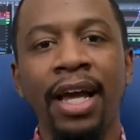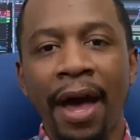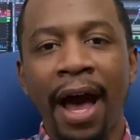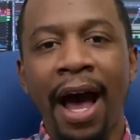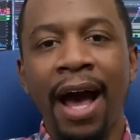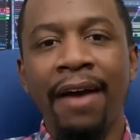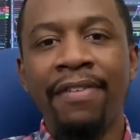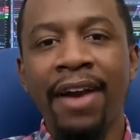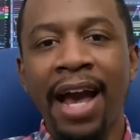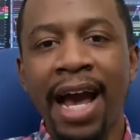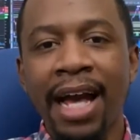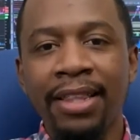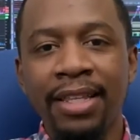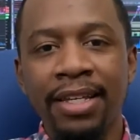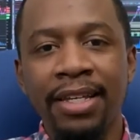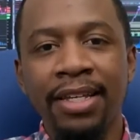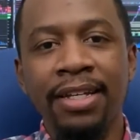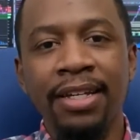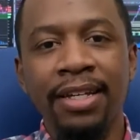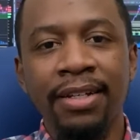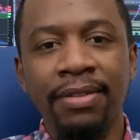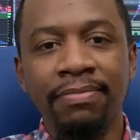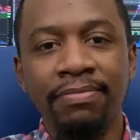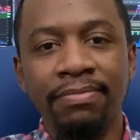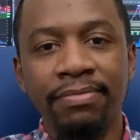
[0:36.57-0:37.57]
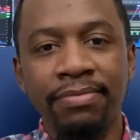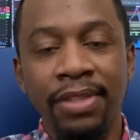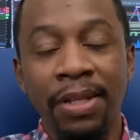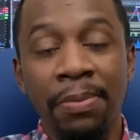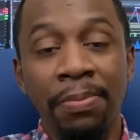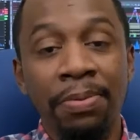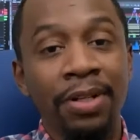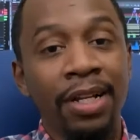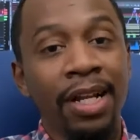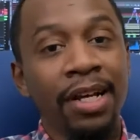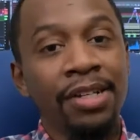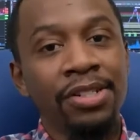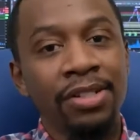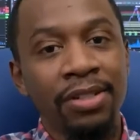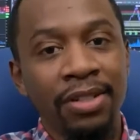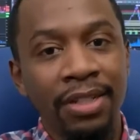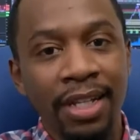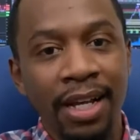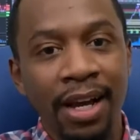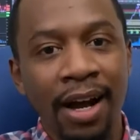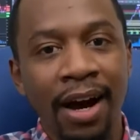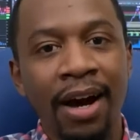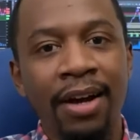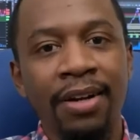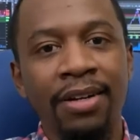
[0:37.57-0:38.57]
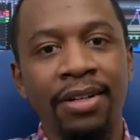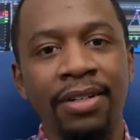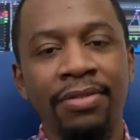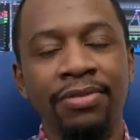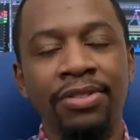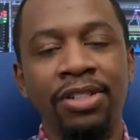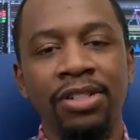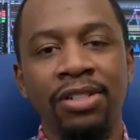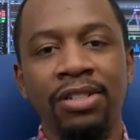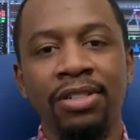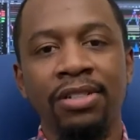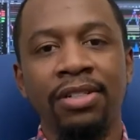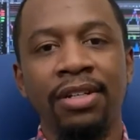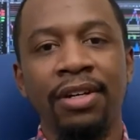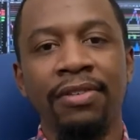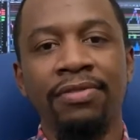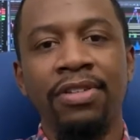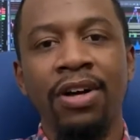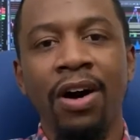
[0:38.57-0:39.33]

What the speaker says: I've had the pleasure and the honor of